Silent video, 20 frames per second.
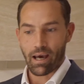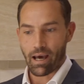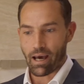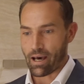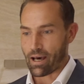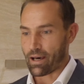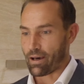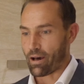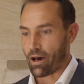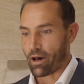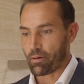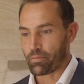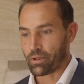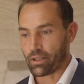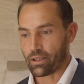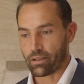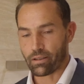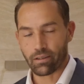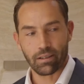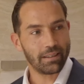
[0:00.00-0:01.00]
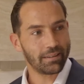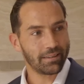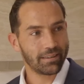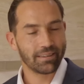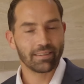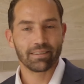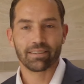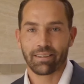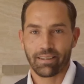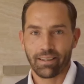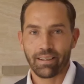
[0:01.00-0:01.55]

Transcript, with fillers: I mean, this